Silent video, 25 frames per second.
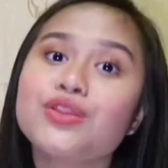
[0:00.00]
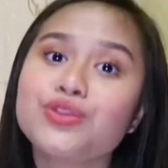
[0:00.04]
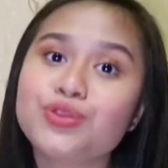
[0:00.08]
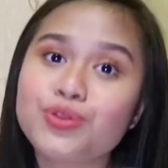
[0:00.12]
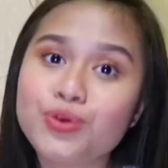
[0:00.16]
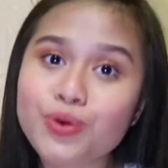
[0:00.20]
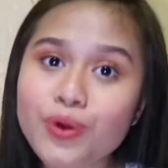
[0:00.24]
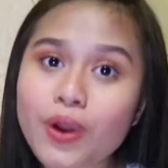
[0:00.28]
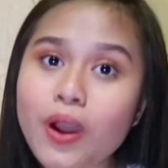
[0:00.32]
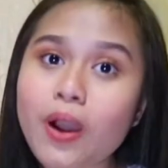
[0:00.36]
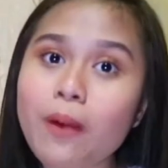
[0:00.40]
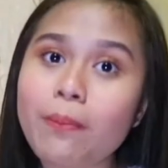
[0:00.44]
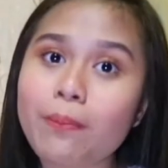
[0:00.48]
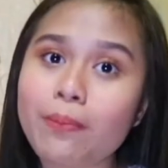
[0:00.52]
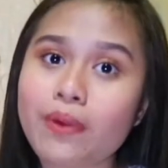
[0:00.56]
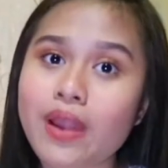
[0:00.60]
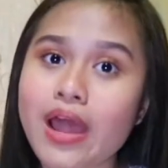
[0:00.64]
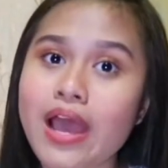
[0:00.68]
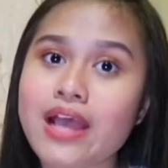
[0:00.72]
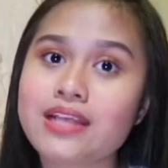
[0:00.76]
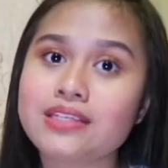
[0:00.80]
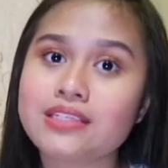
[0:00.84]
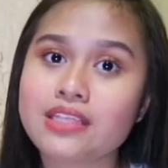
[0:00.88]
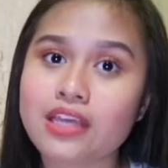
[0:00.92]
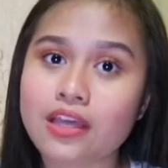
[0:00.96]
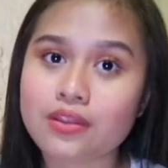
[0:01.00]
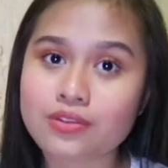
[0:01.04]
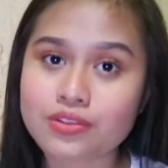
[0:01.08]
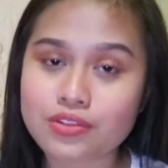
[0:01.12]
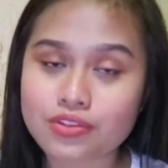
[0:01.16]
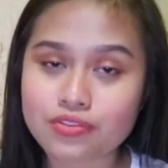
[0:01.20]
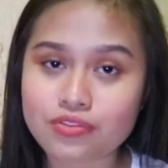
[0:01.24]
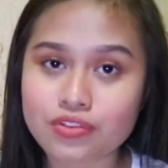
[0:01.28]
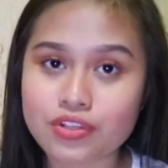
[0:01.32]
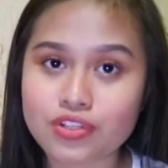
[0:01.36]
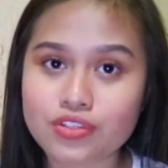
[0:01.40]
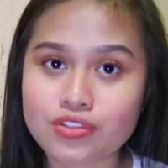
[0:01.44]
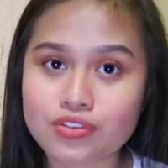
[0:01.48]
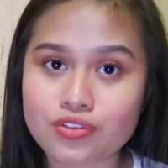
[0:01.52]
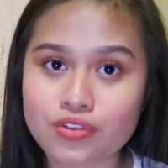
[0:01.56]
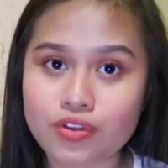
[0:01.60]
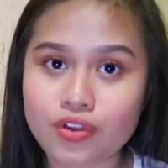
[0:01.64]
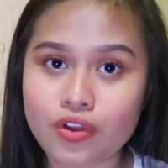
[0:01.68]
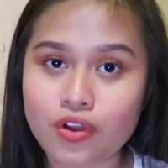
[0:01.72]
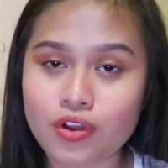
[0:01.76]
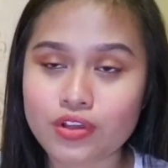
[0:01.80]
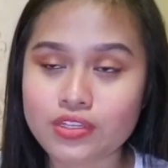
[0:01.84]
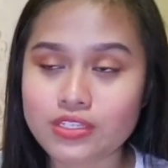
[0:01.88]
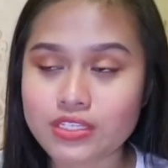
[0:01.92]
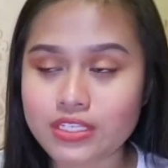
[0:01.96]
to apply sunscreen to
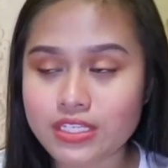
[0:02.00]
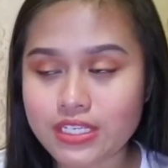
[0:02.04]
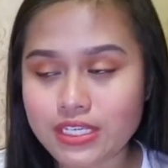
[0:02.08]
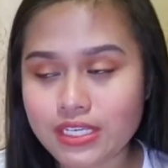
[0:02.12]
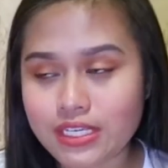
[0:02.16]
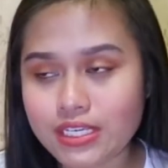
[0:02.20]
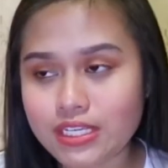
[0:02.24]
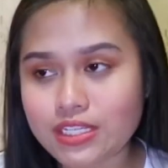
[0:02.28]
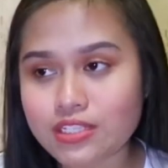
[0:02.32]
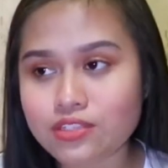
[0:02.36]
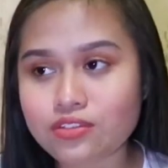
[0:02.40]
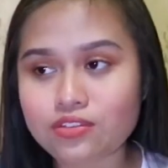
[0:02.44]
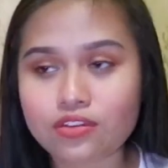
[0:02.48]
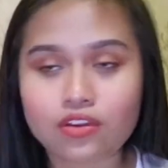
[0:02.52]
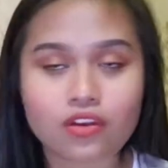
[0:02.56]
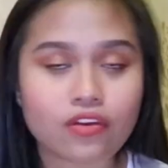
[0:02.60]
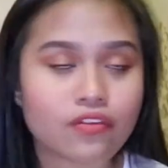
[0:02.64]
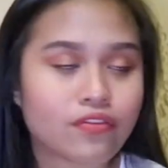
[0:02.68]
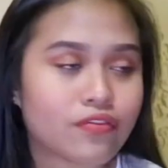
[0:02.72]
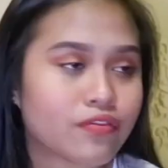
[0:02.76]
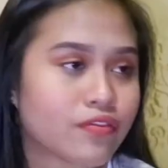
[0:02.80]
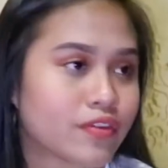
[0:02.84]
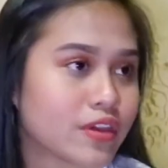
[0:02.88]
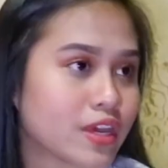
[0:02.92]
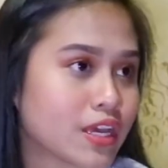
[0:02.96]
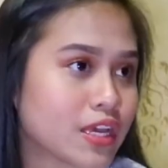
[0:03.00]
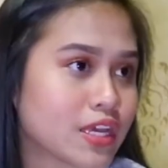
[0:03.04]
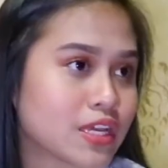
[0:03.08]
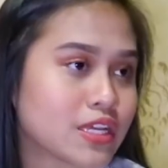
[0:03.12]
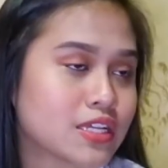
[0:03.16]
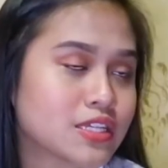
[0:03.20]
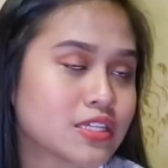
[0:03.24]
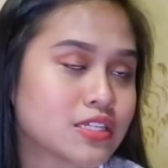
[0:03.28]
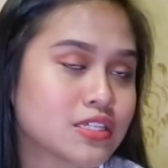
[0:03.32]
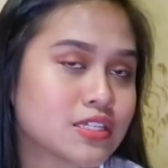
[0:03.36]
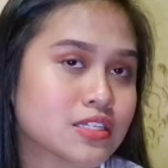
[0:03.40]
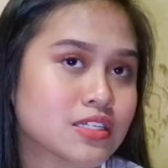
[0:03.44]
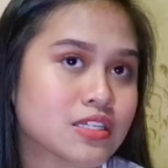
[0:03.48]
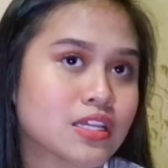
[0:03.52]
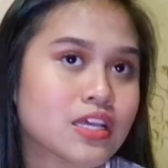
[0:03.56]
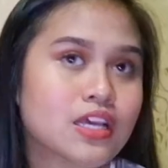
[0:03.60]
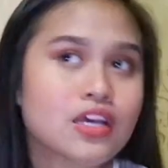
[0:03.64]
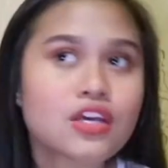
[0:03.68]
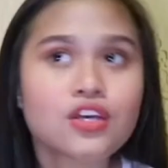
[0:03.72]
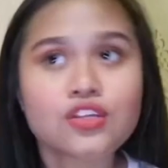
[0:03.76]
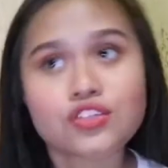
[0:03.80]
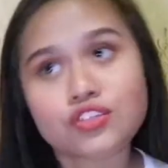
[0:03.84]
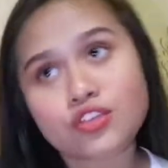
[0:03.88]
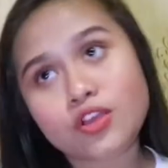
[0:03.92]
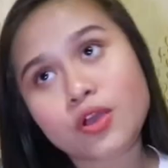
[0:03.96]
your skin, to your face,
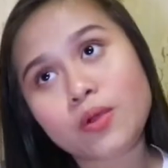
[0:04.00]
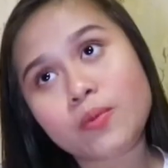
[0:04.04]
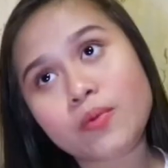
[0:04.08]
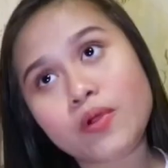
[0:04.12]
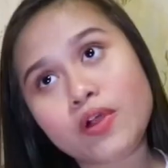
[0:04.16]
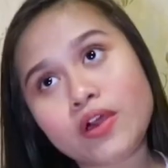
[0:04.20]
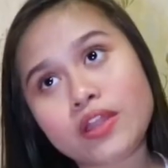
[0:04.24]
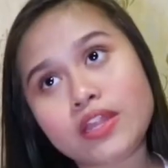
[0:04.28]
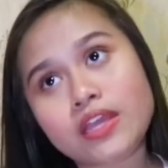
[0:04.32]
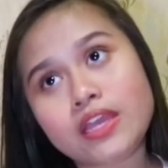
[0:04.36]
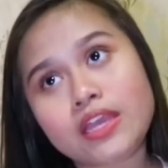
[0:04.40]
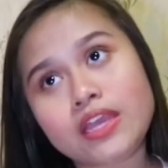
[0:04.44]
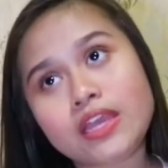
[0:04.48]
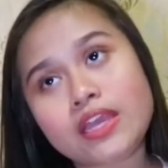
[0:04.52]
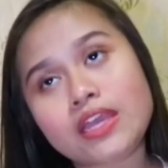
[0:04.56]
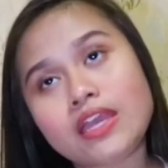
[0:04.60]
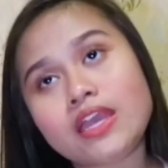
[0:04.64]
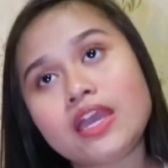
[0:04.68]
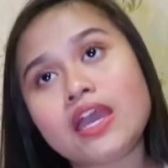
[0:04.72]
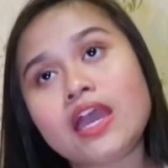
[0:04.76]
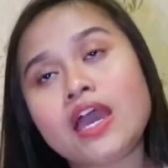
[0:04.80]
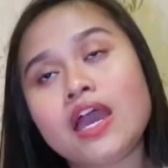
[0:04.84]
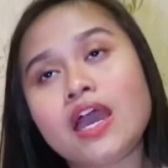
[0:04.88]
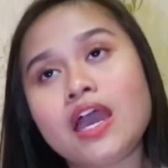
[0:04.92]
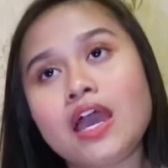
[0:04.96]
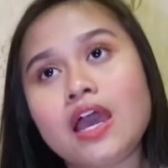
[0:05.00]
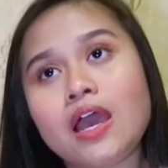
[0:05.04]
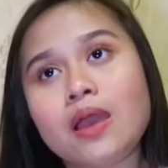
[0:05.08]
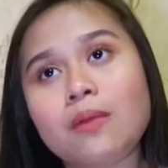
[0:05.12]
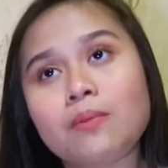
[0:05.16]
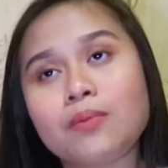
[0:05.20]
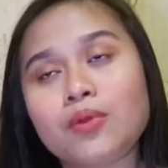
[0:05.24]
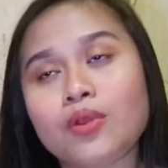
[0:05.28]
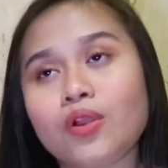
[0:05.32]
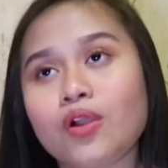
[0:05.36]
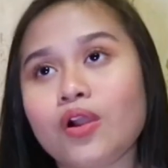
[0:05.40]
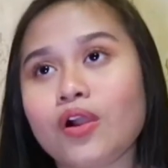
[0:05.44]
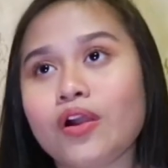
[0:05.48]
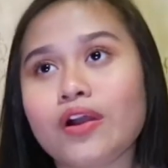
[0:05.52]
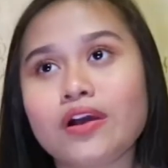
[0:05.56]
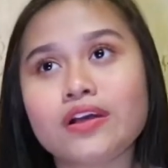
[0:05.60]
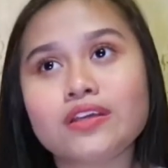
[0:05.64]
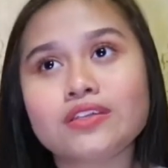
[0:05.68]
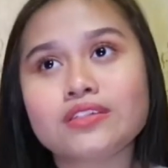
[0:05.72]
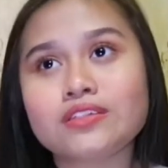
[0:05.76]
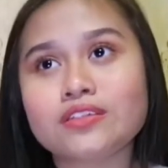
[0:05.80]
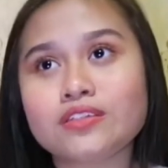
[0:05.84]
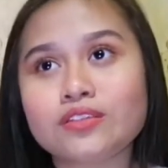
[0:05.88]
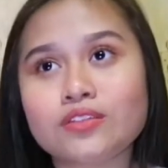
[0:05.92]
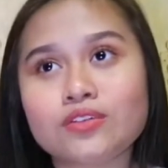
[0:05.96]
to your body,
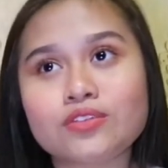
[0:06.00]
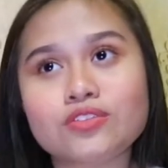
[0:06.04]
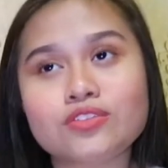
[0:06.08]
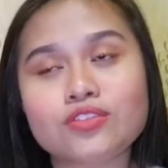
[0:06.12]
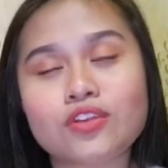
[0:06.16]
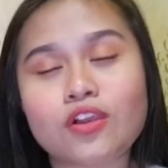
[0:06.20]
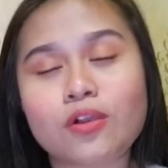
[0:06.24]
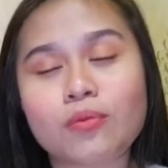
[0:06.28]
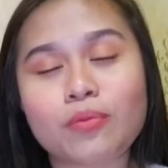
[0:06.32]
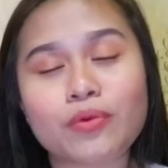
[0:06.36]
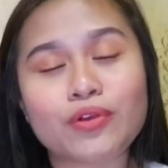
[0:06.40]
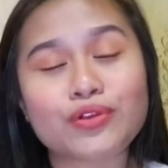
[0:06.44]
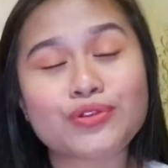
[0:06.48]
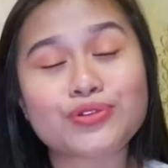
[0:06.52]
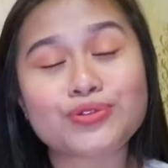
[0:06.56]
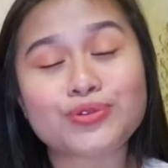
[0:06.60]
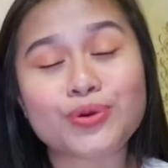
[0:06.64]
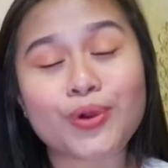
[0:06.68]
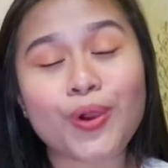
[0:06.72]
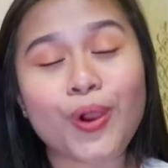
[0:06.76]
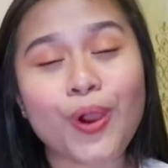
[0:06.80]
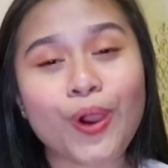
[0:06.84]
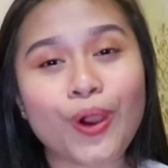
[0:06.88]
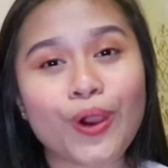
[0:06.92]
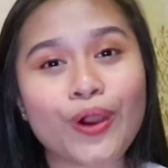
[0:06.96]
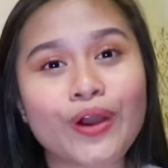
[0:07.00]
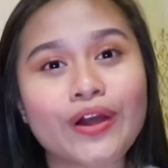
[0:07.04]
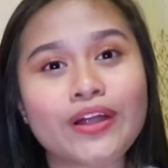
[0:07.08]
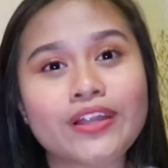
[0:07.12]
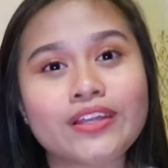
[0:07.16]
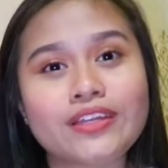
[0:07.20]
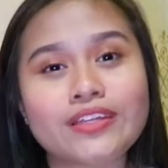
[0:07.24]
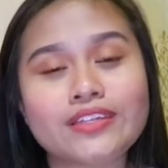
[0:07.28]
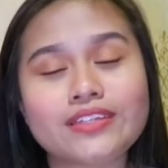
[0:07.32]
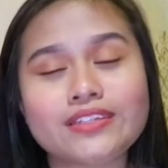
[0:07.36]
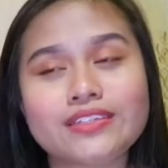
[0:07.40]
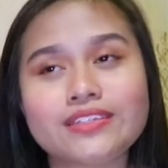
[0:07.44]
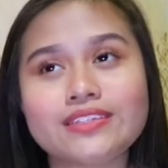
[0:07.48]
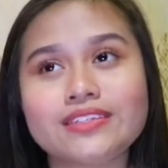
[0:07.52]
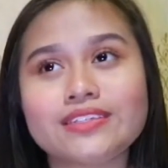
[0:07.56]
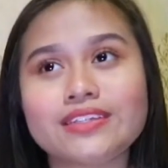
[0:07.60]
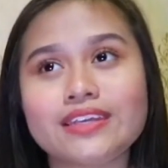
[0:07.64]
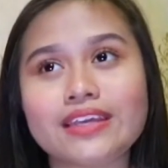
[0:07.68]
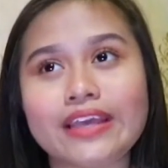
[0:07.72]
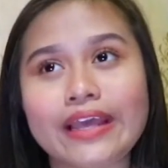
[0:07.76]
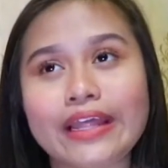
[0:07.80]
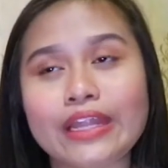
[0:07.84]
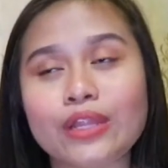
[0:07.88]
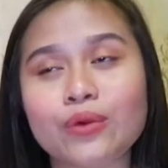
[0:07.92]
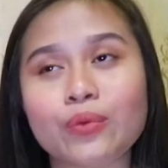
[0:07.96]
because you know Singapore is so hot
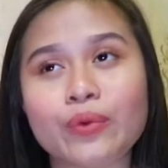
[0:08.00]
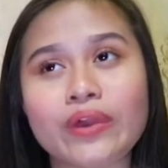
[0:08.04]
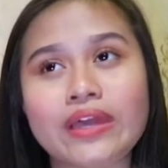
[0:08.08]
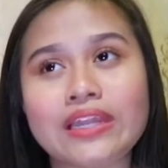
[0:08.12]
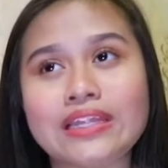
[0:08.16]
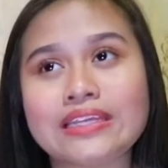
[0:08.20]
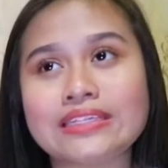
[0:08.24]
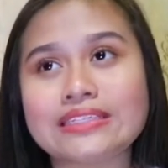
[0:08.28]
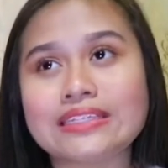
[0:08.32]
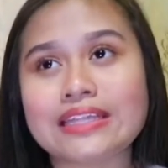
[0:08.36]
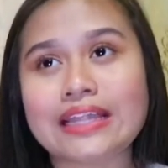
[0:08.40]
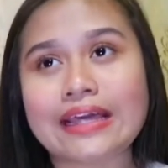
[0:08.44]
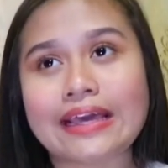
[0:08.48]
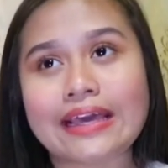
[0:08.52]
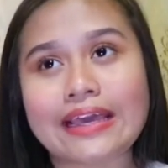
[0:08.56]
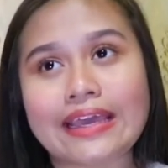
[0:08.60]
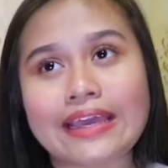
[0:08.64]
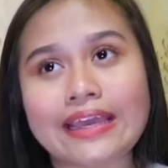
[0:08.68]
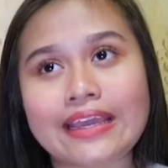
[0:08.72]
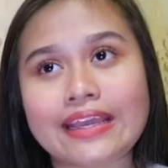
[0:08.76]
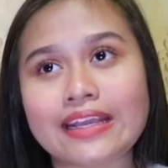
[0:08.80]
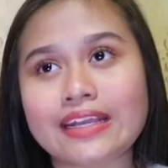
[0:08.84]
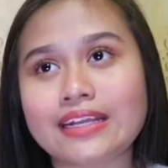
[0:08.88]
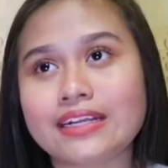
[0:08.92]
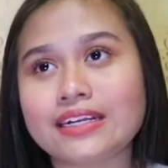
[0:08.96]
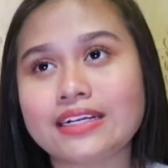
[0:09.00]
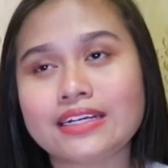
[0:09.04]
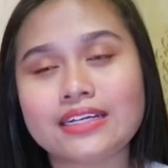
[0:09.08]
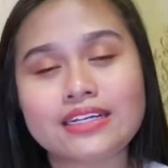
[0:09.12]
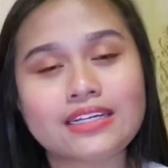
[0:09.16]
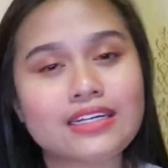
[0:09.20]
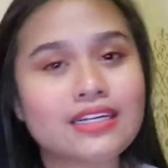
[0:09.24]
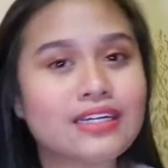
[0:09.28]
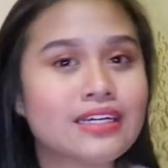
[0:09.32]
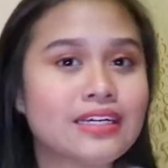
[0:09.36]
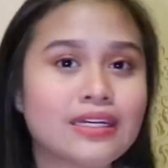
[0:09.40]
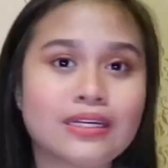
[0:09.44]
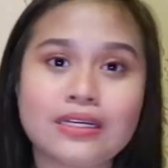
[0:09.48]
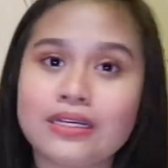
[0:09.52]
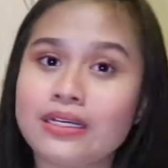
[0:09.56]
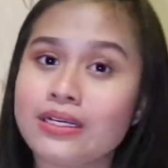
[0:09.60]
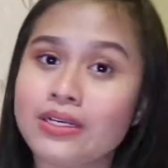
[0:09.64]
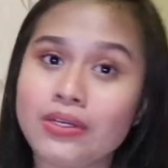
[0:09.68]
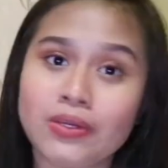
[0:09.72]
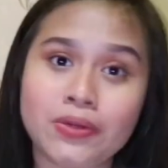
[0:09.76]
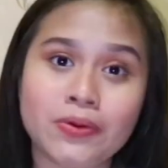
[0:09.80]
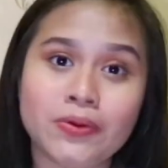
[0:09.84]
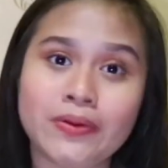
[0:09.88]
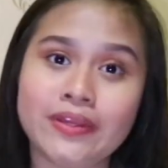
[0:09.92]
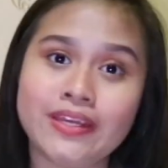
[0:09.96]
and the weather is like
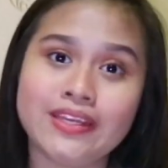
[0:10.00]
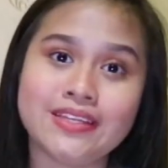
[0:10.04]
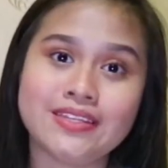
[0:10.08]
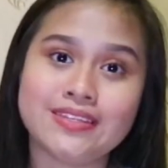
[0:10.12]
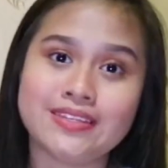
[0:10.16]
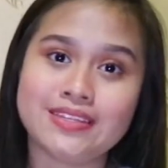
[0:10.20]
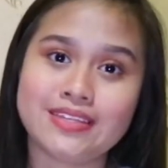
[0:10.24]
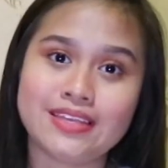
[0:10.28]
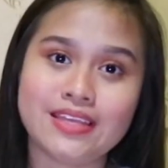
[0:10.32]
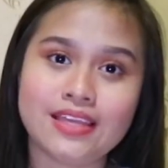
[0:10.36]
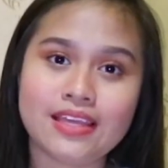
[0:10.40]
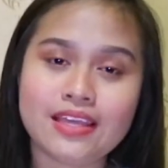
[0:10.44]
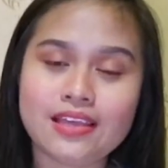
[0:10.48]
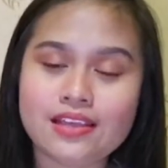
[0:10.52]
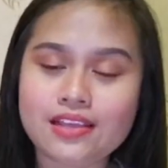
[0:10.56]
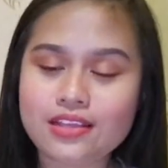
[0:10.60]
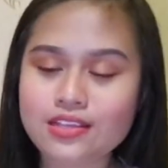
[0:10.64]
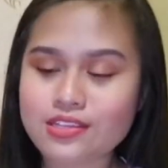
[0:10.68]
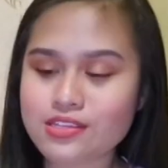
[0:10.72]
crazy.